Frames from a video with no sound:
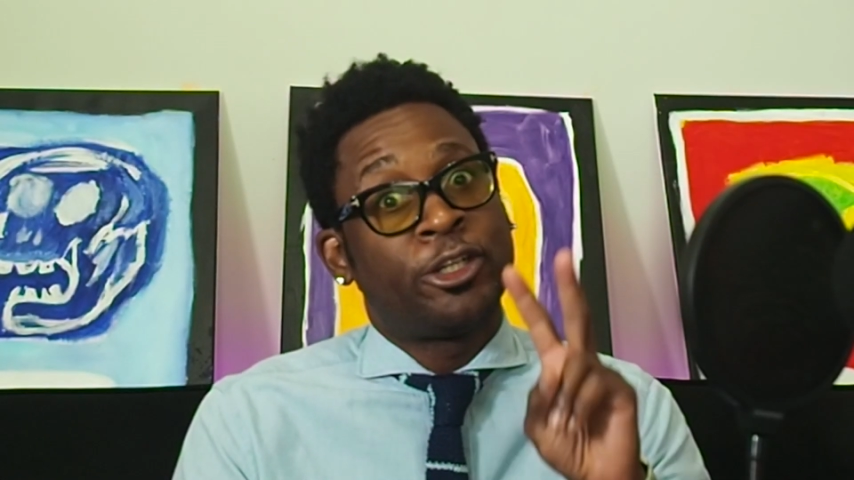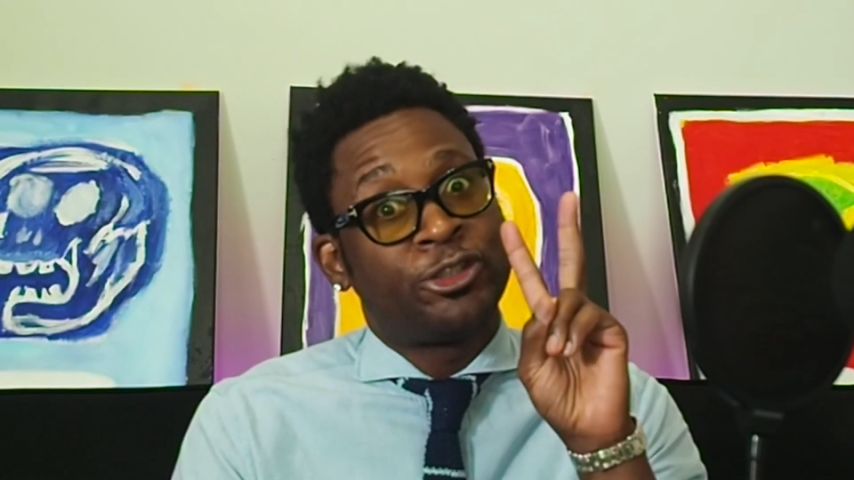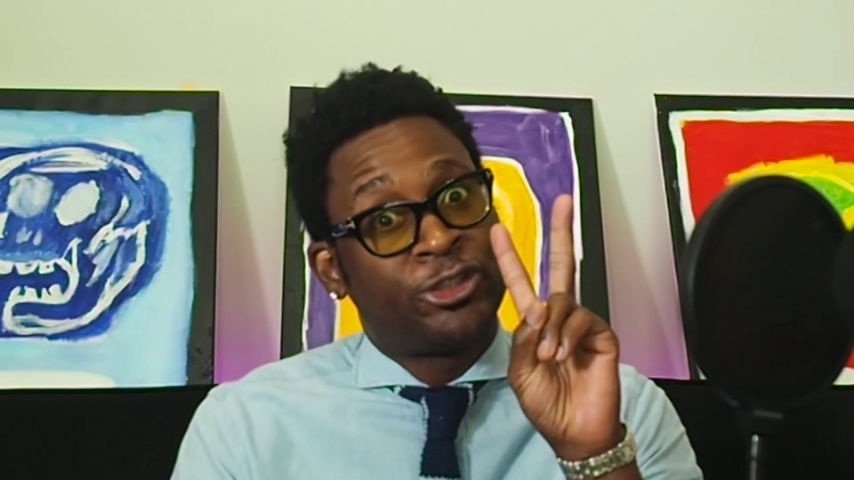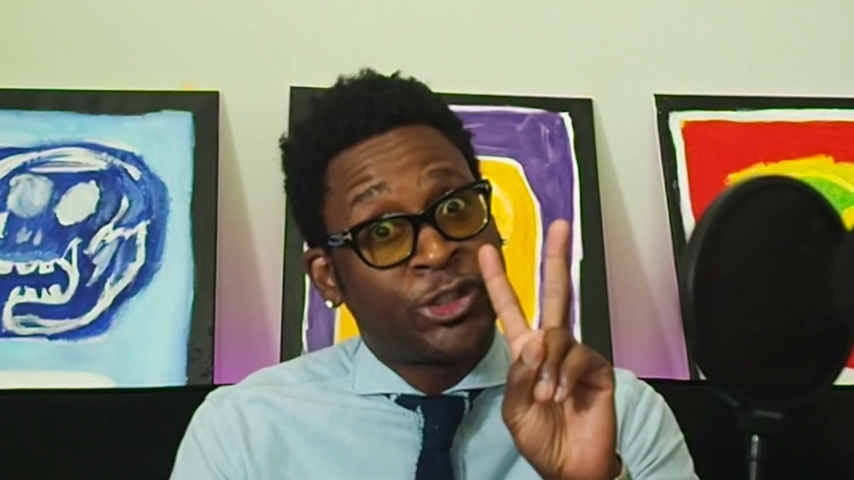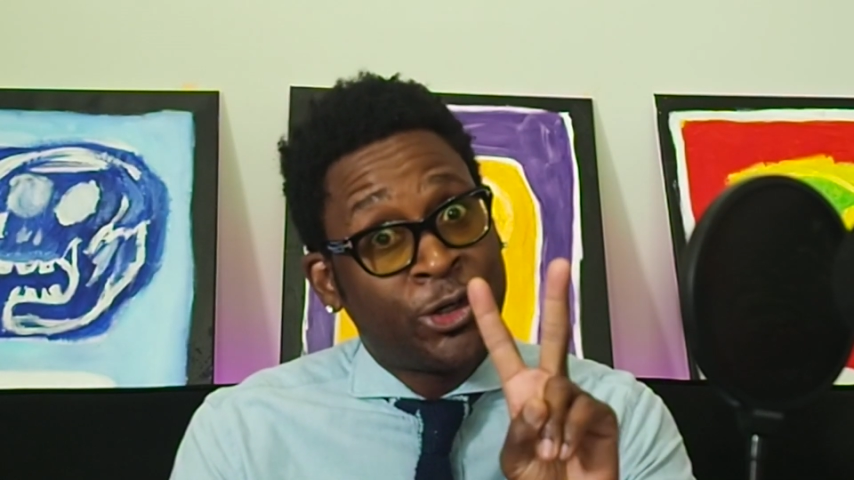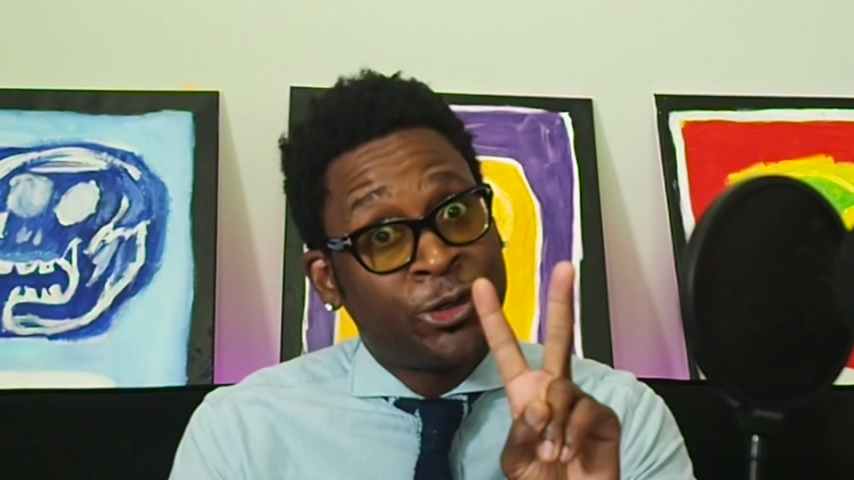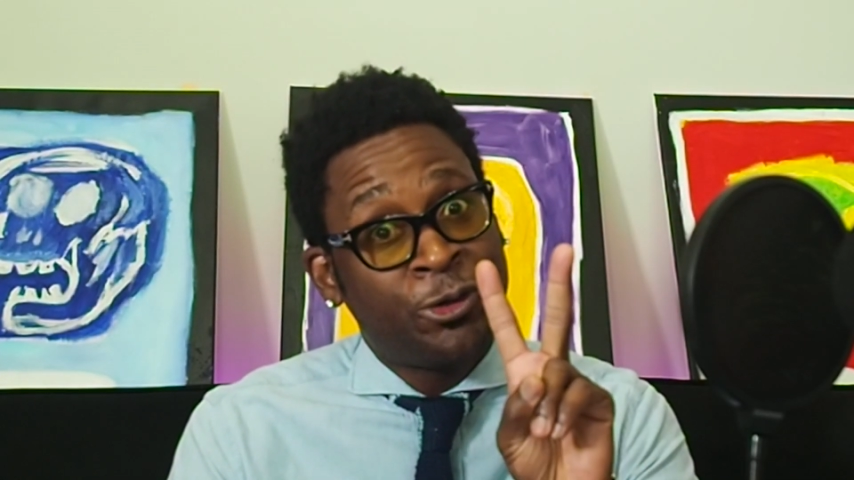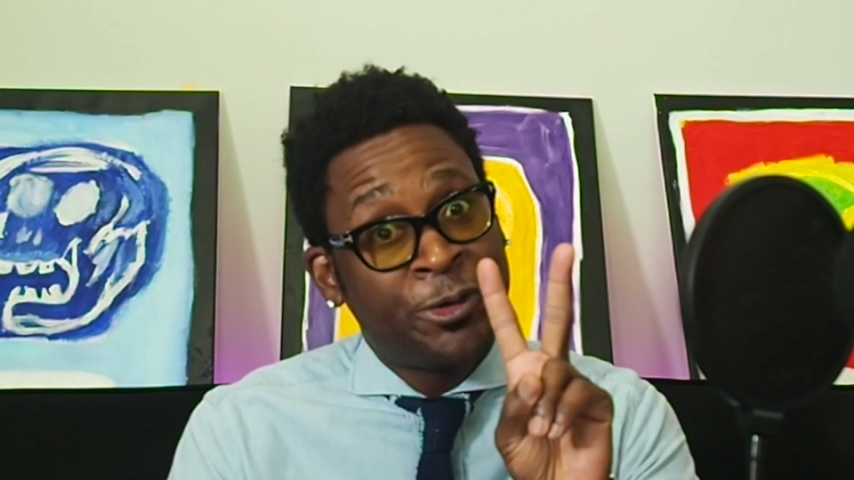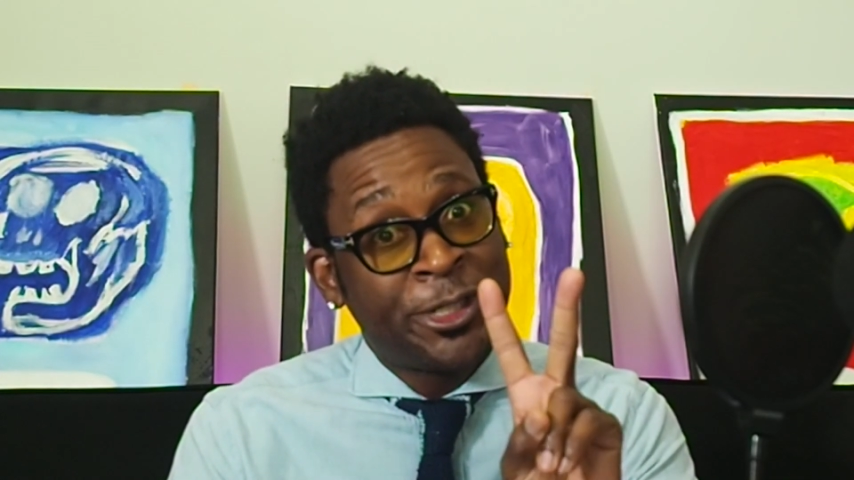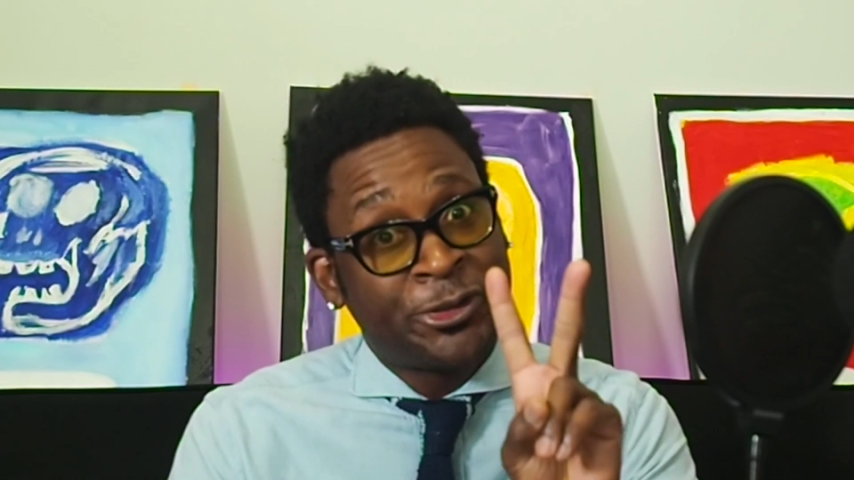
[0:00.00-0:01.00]

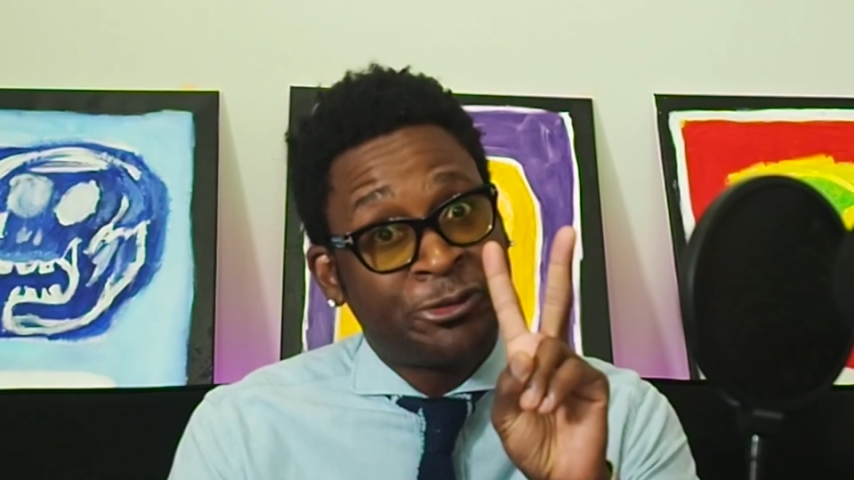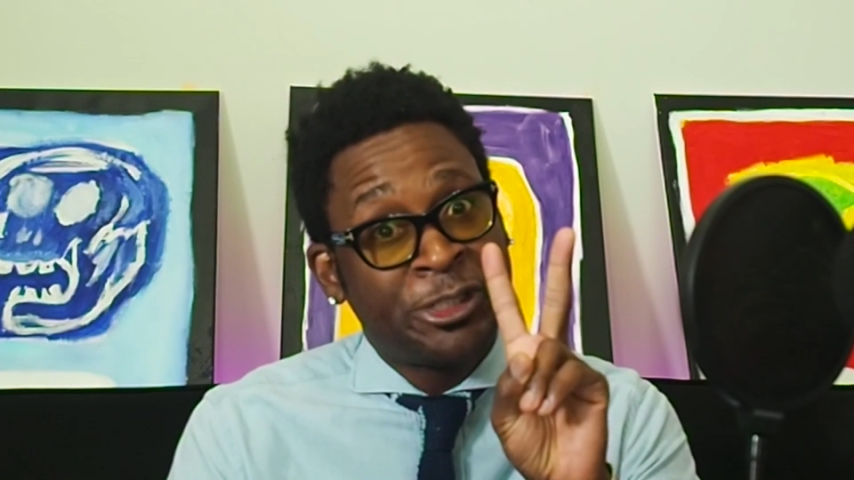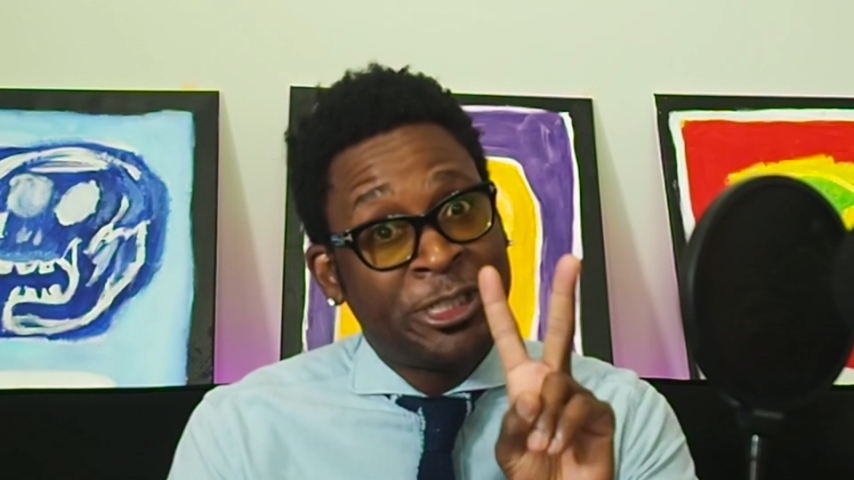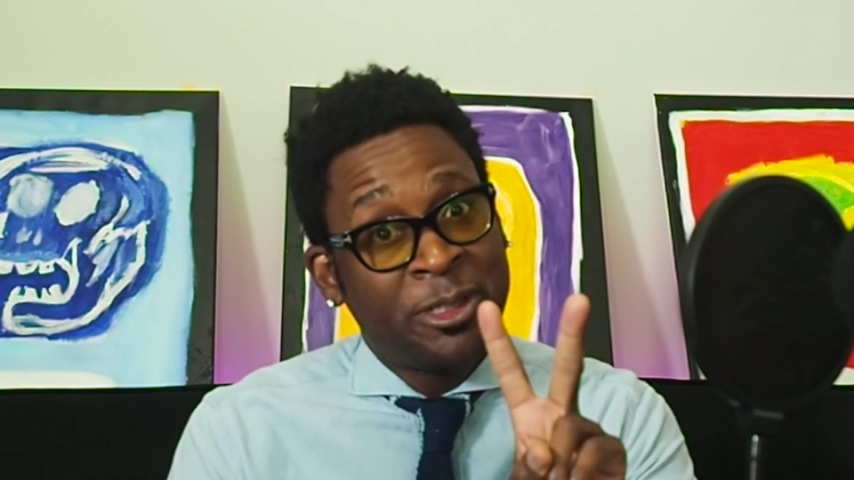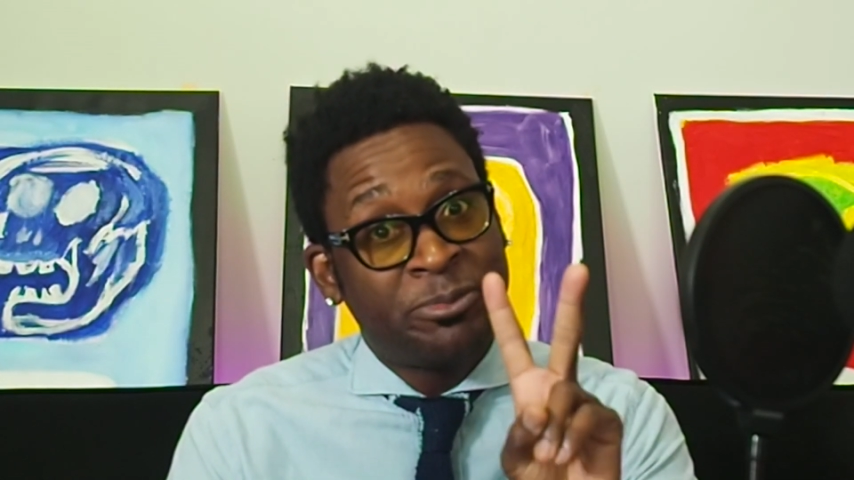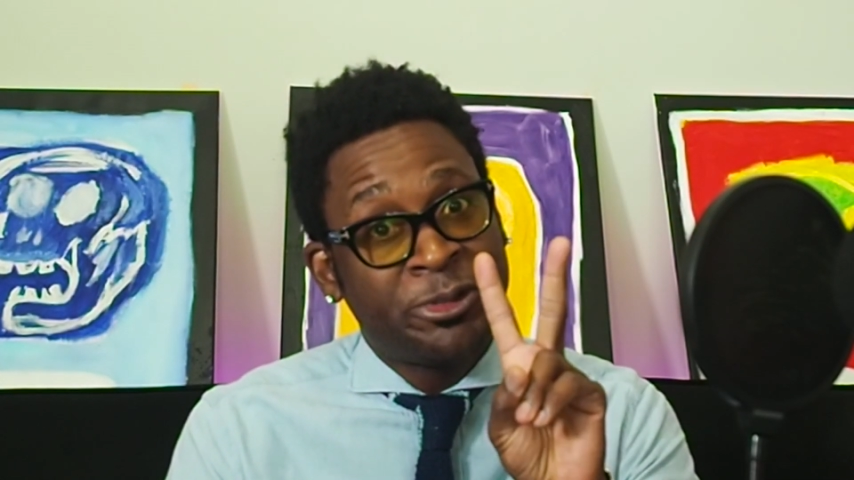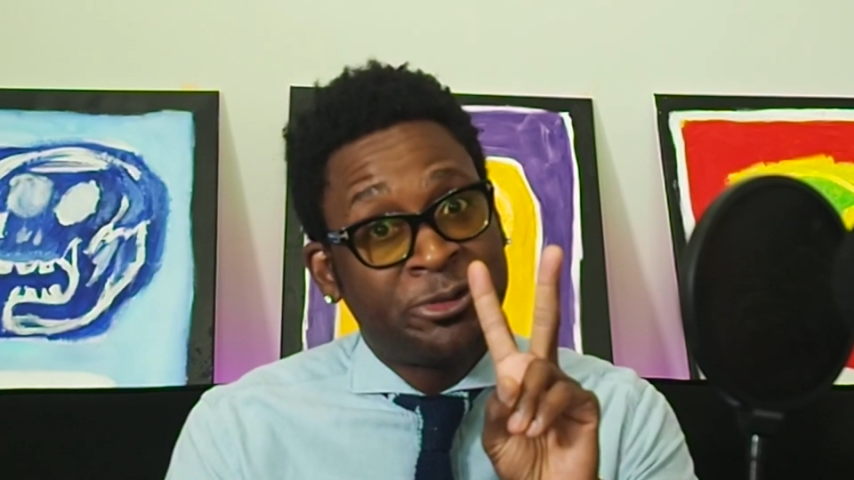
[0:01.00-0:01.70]
Journal entry number